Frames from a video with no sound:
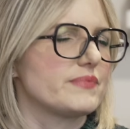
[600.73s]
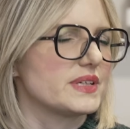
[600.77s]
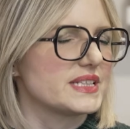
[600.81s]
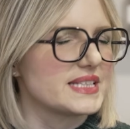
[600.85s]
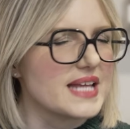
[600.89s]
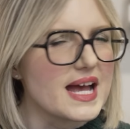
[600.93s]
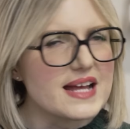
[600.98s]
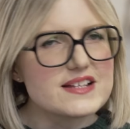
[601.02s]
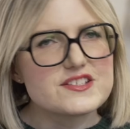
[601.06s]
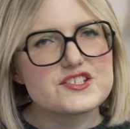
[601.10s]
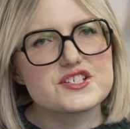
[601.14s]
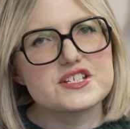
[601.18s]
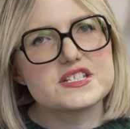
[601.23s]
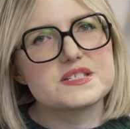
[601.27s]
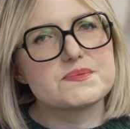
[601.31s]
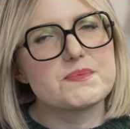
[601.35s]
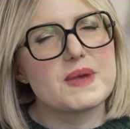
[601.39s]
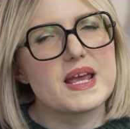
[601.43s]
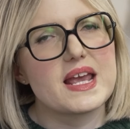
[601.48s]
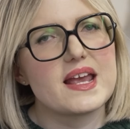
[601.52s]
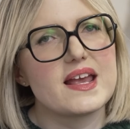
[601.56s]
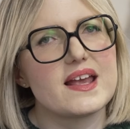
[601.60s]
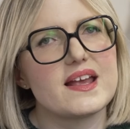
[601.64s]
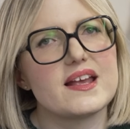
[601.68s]
But that's just
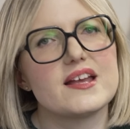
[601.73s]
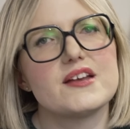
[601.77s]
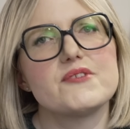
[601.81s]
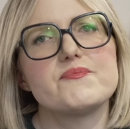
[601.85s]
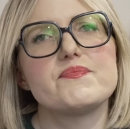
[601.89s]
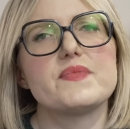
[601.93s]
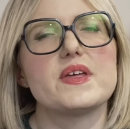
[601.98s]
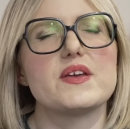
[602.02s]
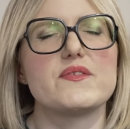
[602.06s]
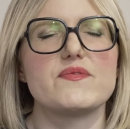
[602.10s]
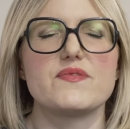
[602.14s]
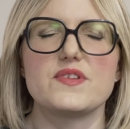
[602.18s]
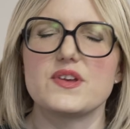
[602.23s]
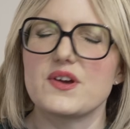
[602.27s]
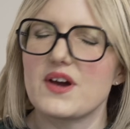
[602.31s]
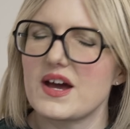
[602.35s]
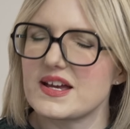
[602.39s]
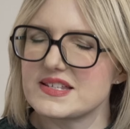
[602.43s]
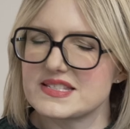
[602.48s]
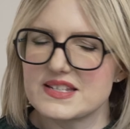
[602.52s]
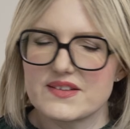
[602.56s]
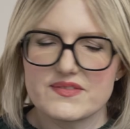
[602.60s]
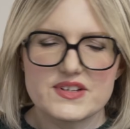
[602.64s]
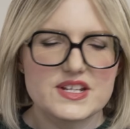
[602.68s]
me. If you
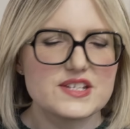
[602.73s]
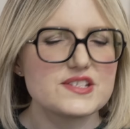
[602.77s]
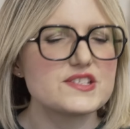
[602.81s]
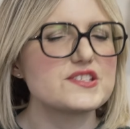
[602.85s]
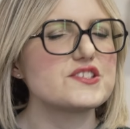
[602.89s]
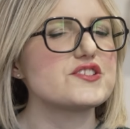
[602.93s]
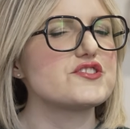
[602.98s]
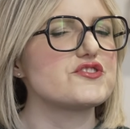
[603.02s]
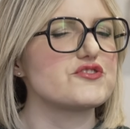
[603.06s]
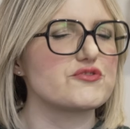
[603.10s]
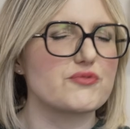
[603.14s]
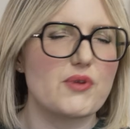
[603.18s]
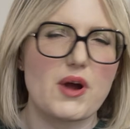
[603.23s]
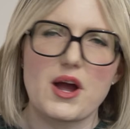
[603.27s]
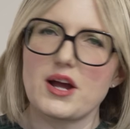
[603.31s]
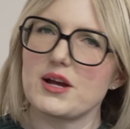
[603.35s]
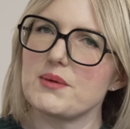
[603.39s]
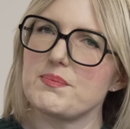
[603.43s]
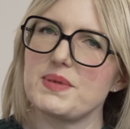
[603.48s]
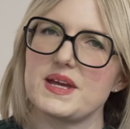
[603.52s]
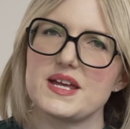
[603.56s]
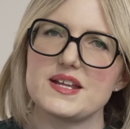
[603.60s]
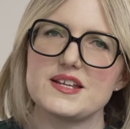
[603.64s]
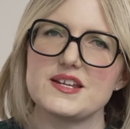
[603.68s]
guys have any strong
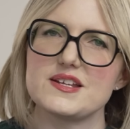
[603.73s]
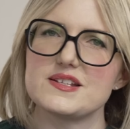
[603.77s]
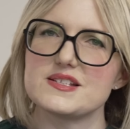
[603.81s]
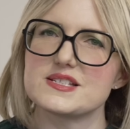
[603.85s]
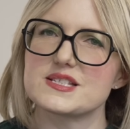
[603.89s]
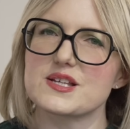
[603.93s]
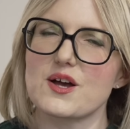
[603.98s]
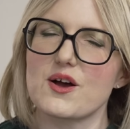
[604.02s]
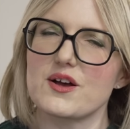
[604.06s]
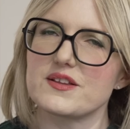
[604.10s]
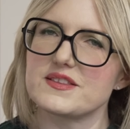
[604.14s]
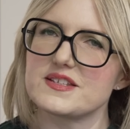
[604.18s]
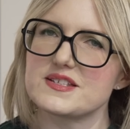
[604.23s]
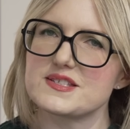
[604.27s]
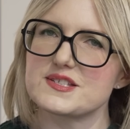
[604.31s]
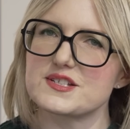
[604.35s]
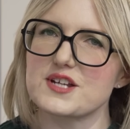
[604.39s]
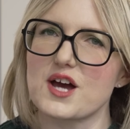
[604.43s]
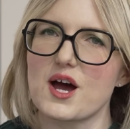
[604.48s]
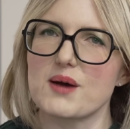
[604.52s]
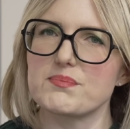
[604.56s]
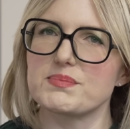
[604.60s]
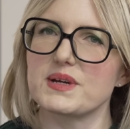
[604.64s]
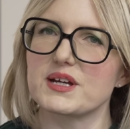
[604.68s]
opinions on this
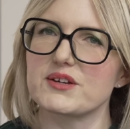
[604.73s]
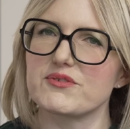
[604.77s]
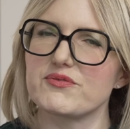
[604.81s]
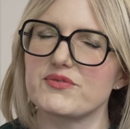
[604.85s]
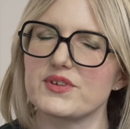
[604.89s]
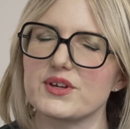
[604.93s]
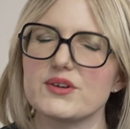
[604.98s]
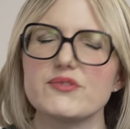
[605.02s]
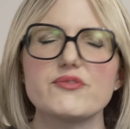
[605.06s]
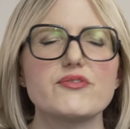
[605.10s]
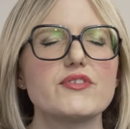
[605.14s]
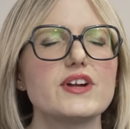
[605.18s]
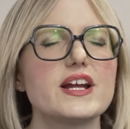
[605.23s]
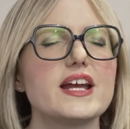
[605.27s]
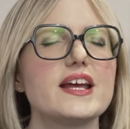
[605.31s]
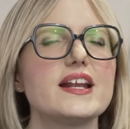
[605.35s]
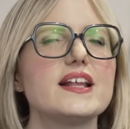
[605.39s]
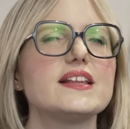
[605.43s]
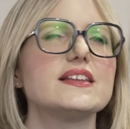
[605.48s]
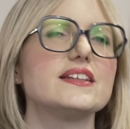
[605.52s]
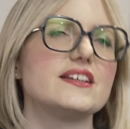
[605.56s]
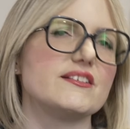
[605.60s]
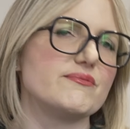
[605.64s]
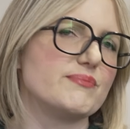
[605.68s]
topic, feel free
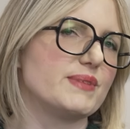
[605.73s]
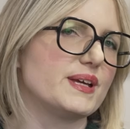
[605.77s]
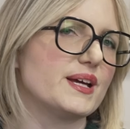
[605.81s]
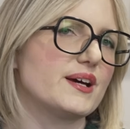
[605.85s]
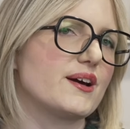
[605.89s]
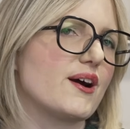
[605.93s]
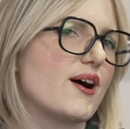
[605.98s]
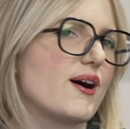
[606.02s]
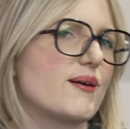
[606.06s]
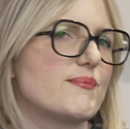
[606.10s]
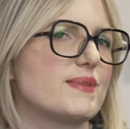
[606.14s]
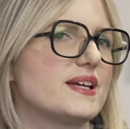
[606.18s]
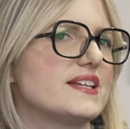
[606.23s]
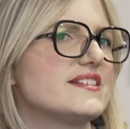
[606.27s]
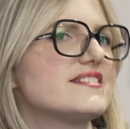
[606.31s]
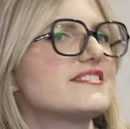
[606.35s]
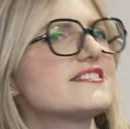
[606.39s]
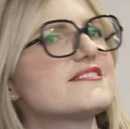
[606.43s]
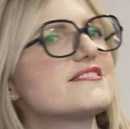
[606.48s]
to leave me a comment.